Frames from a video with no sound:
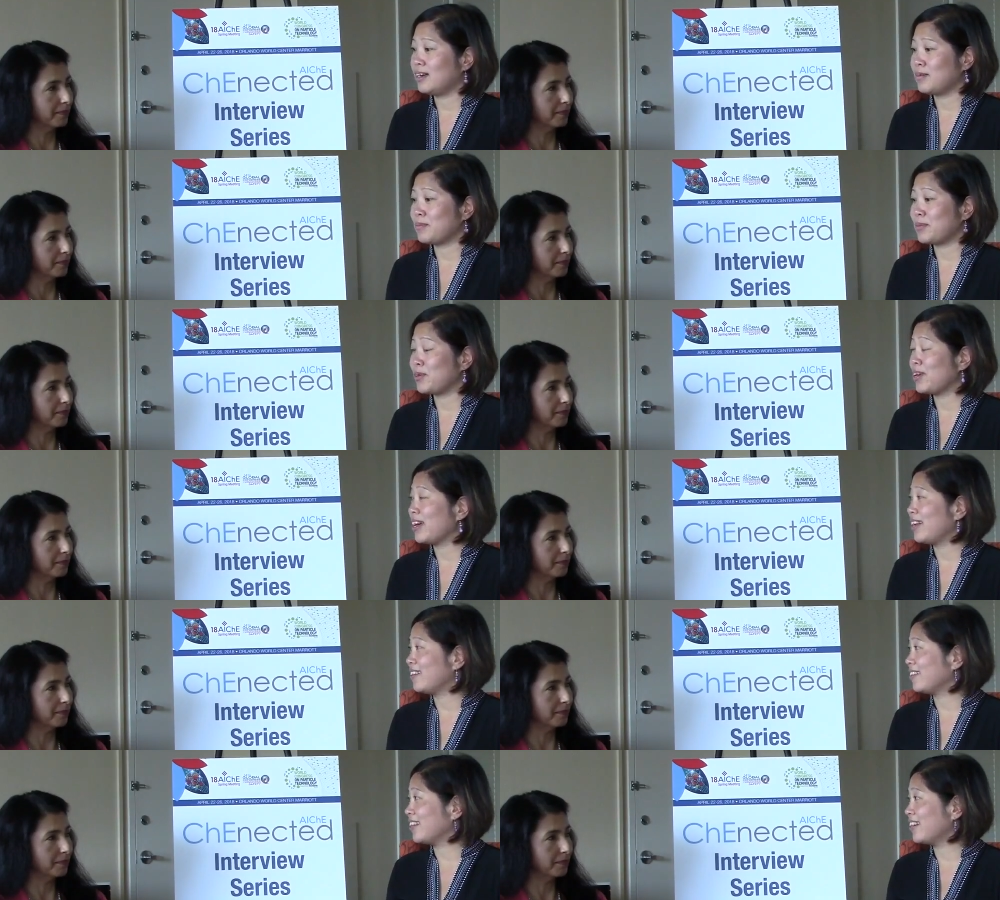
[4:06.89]
Speaker 1: You
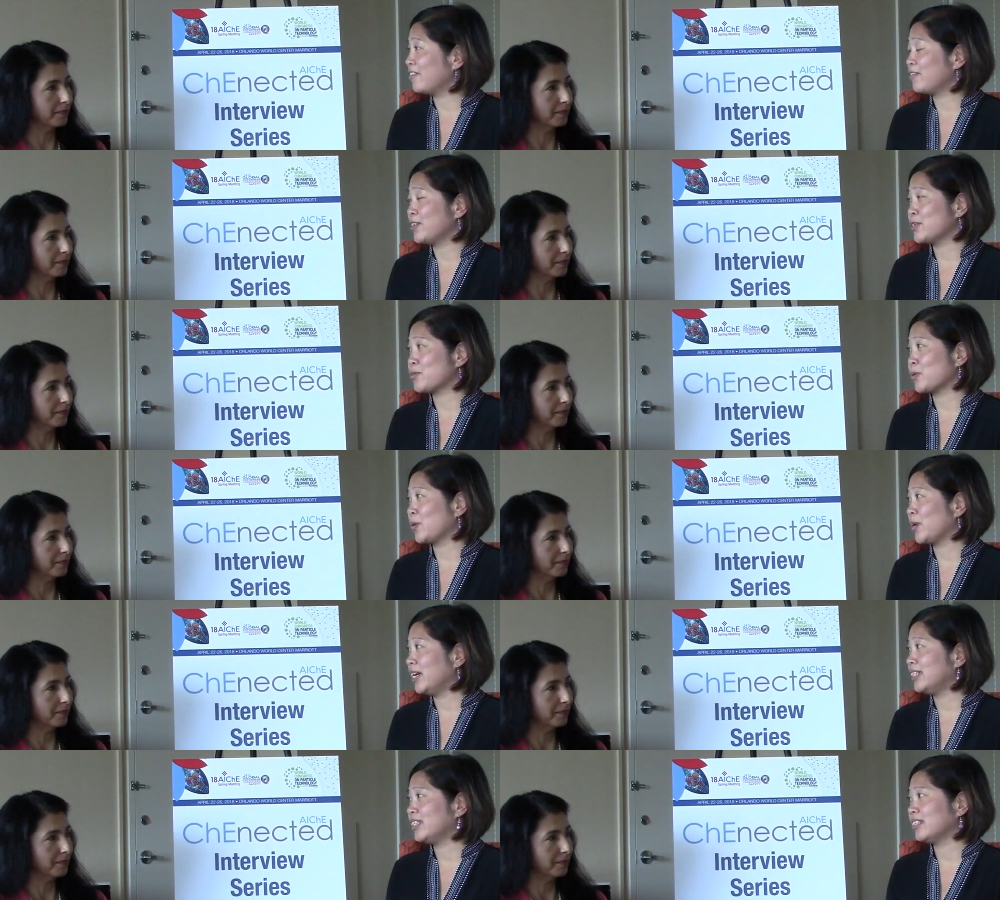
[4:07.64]
had a lot of
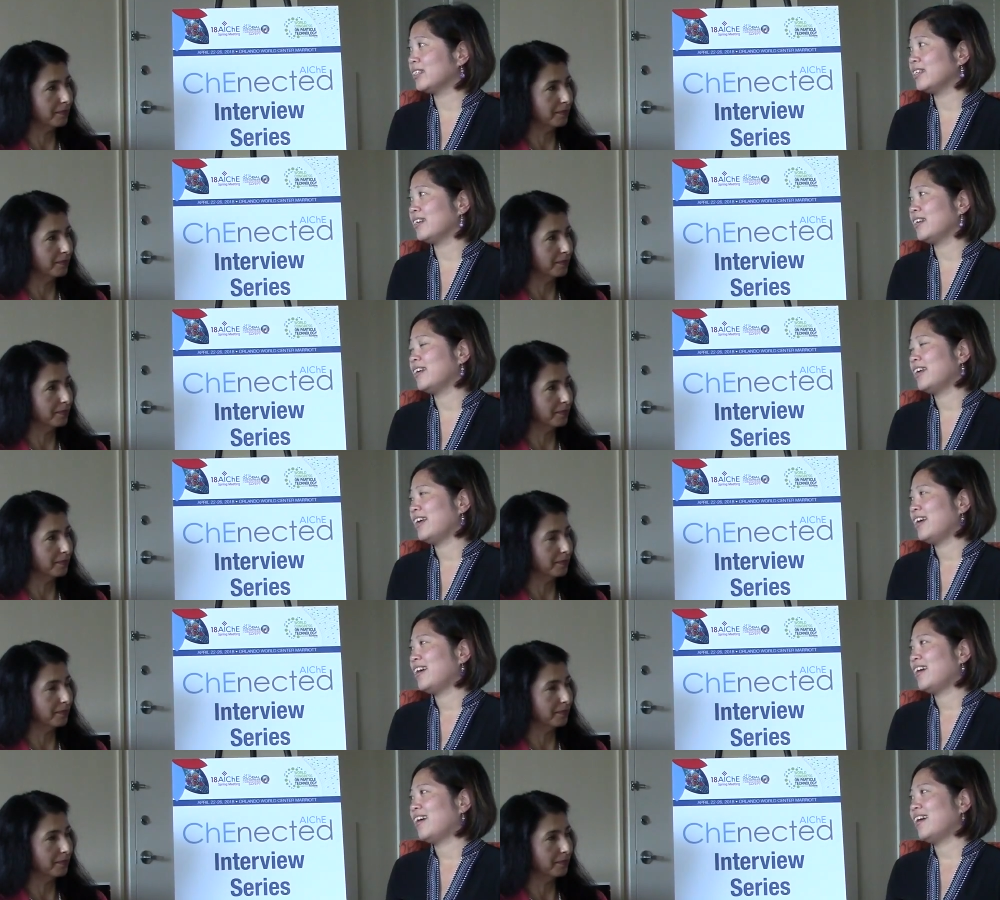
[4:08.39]
inspiration.
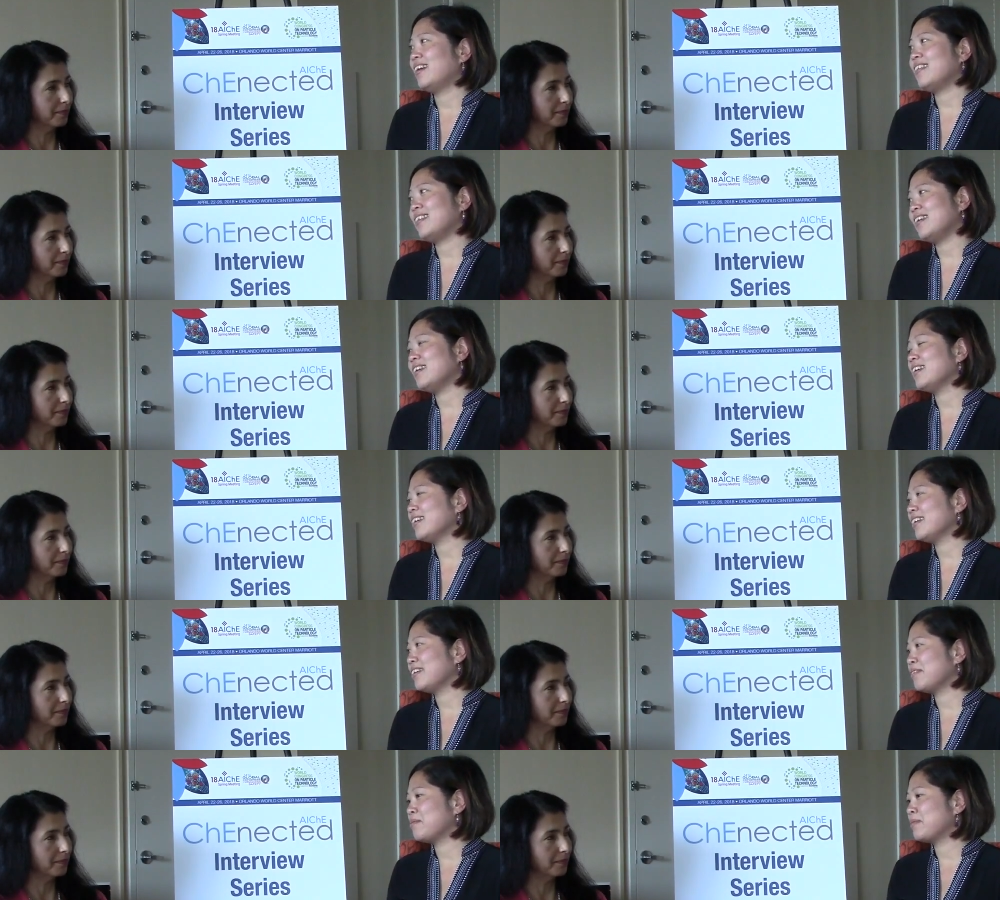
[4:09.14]
I think
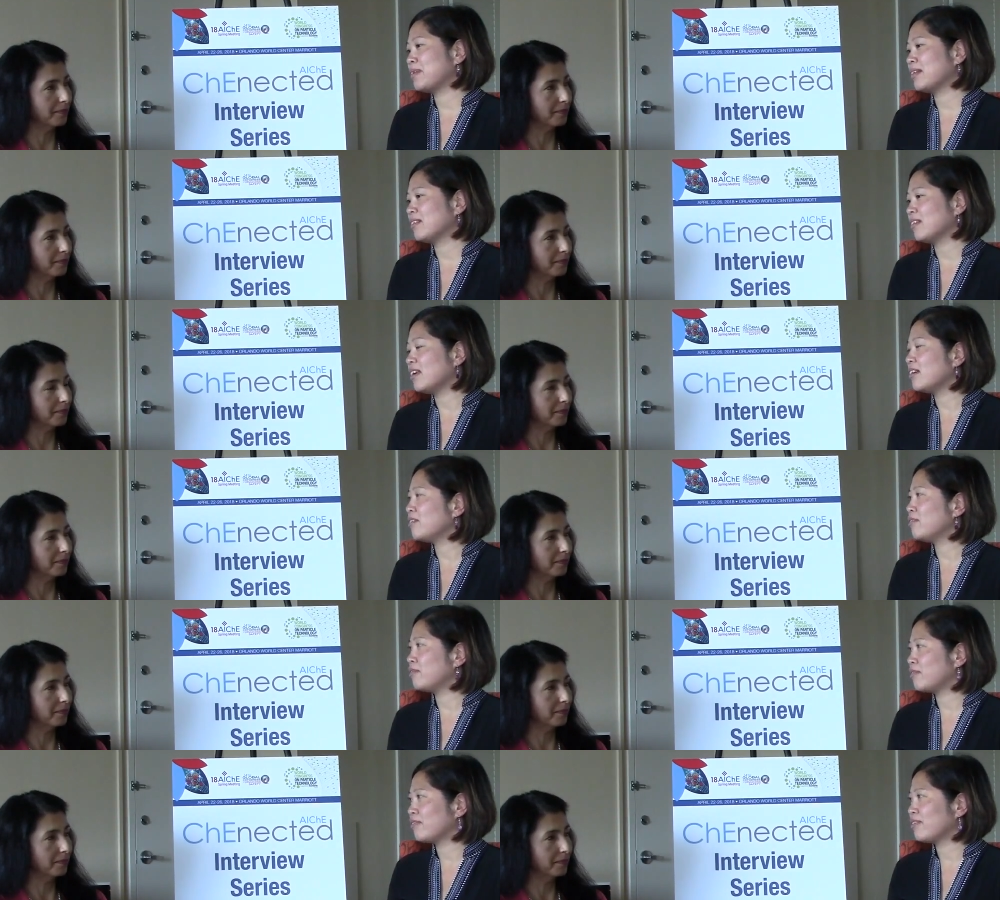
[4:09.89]
a lot
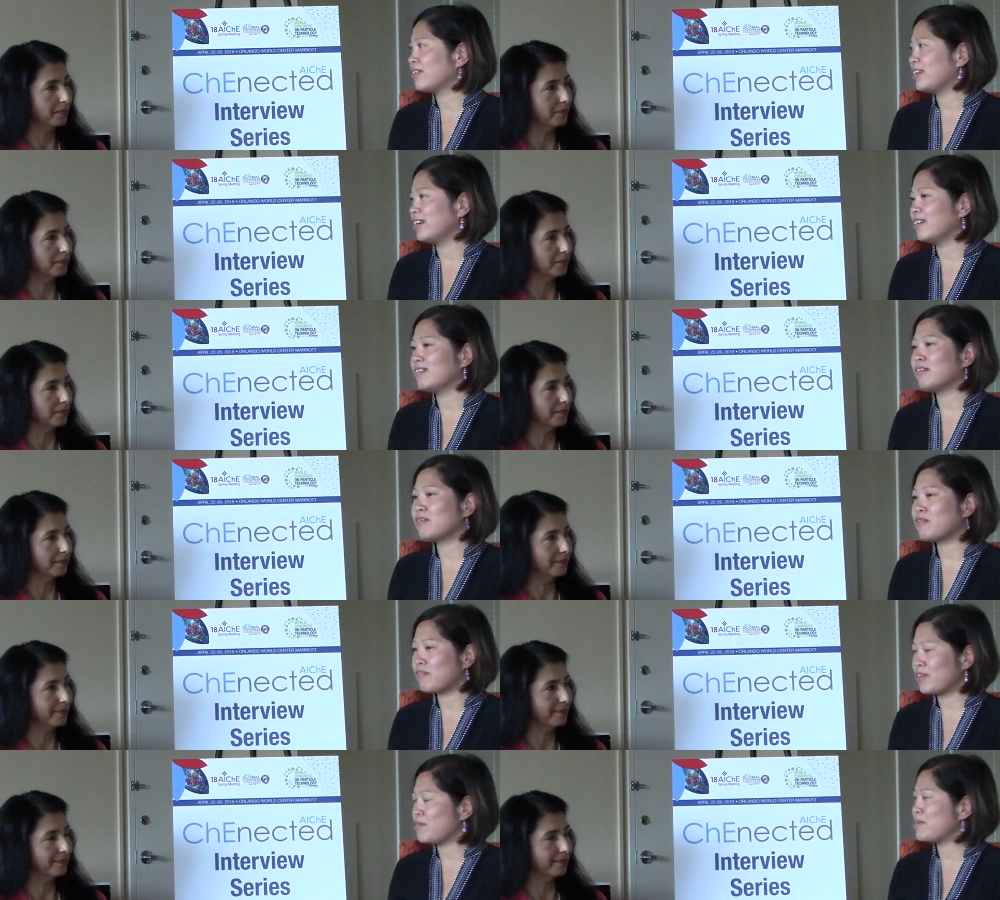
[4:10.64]
of young
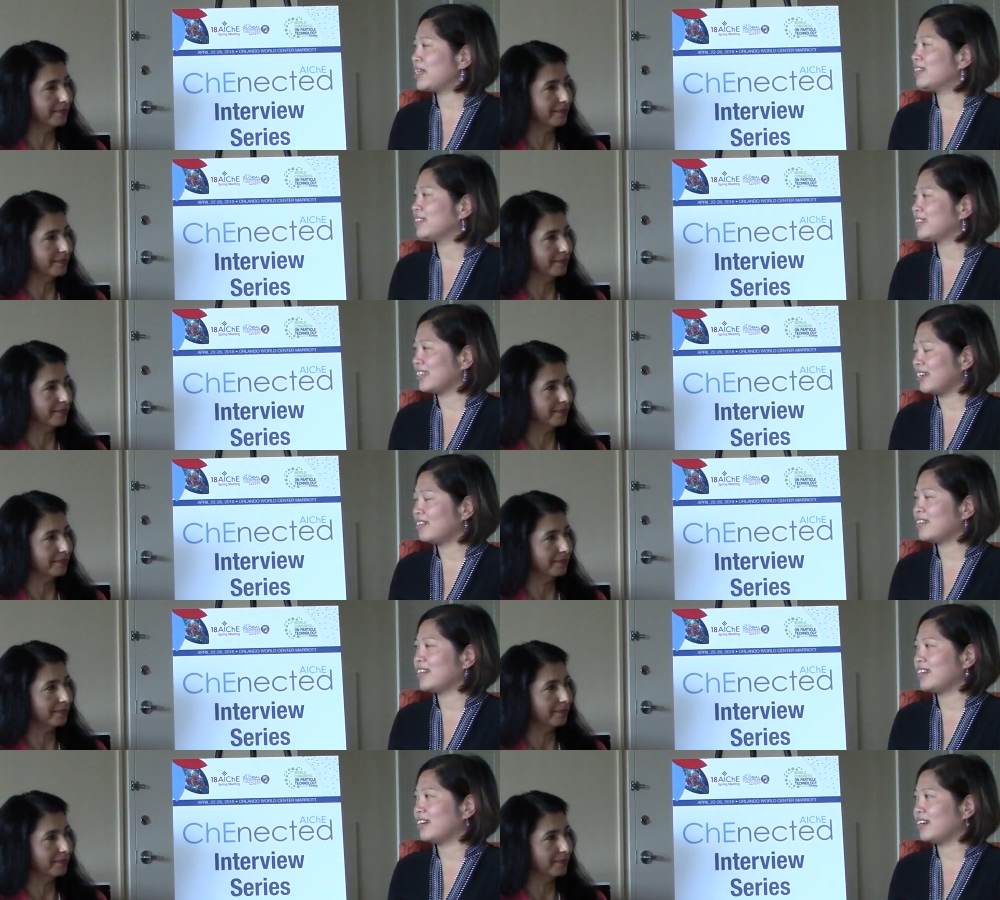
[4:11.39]
females
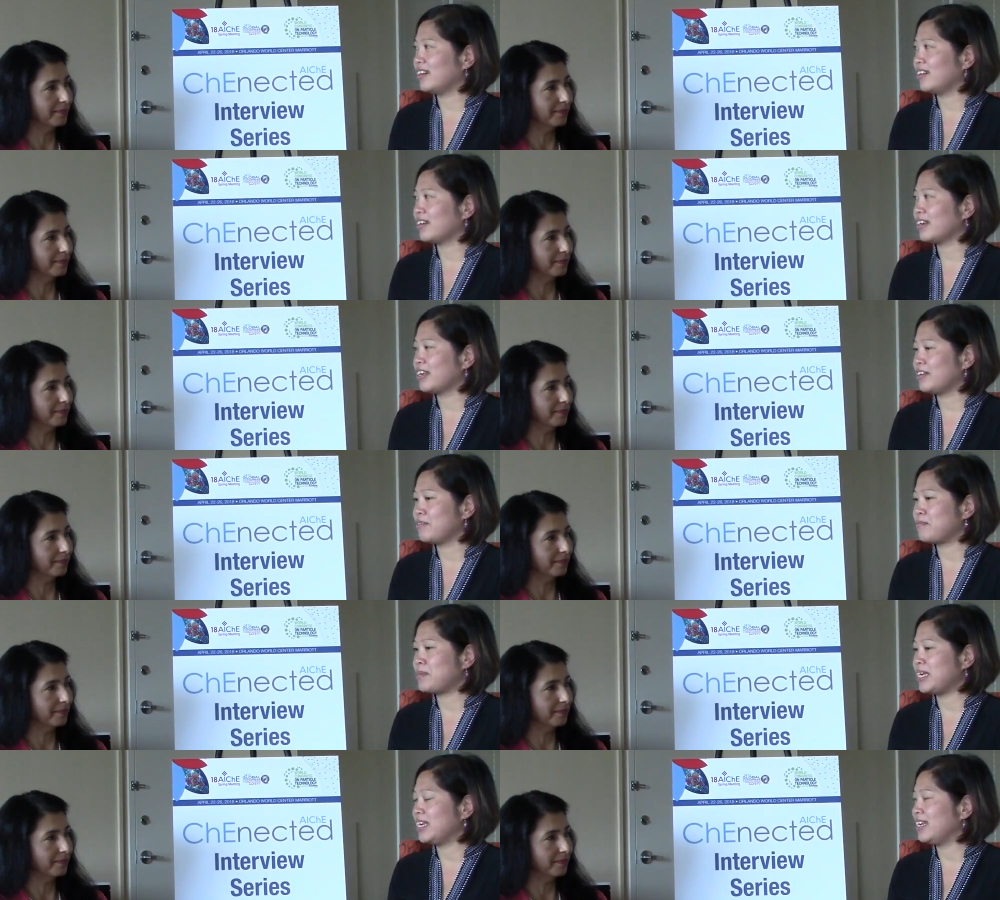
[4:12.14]
out there
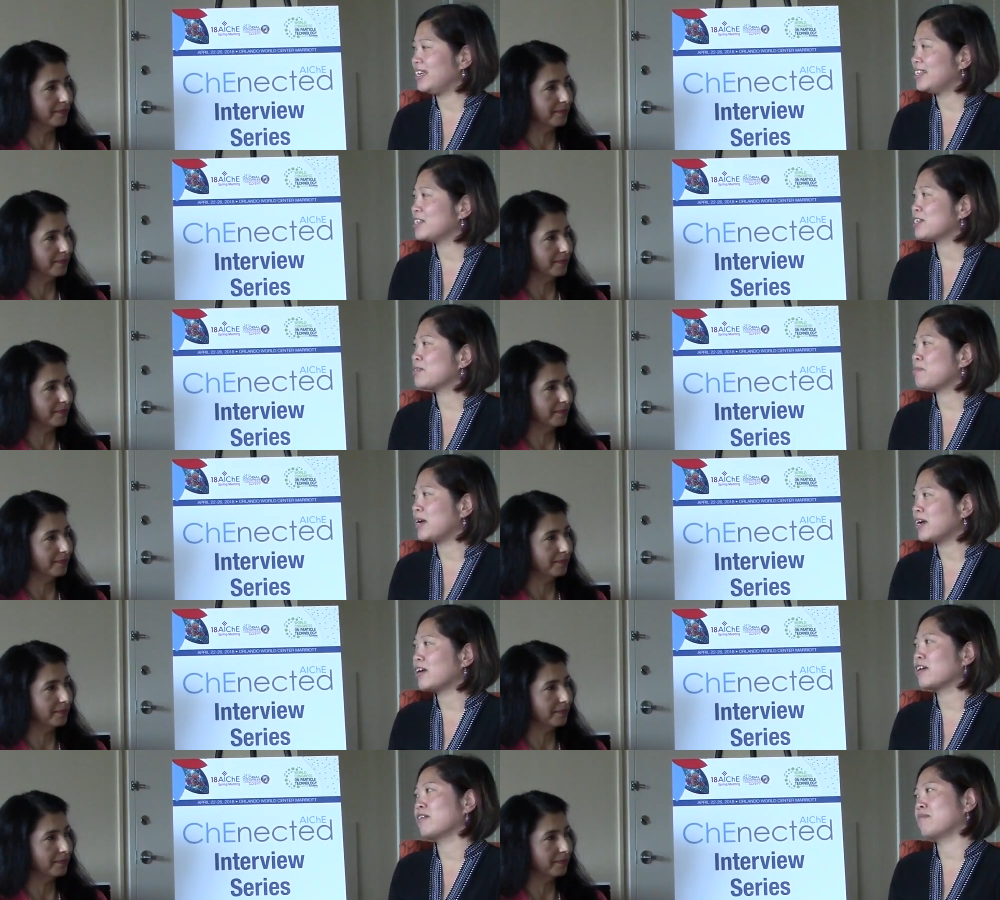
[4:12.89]
can be
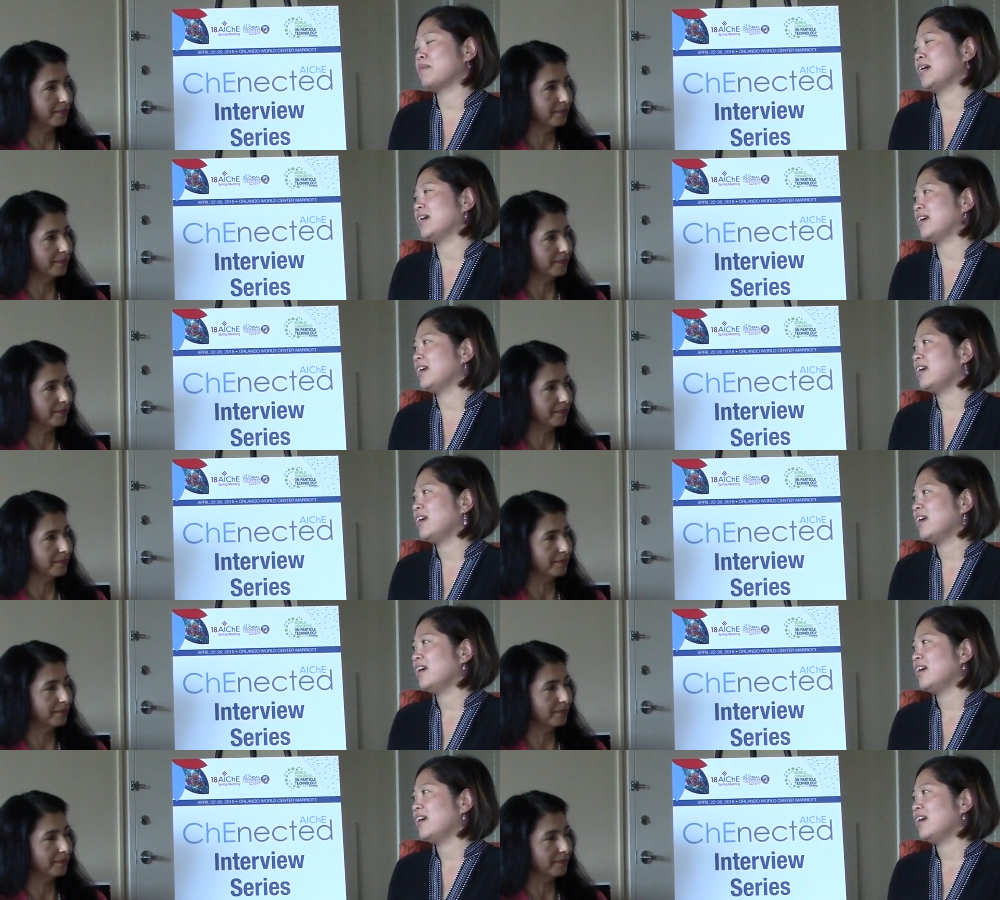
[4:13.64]
inspired by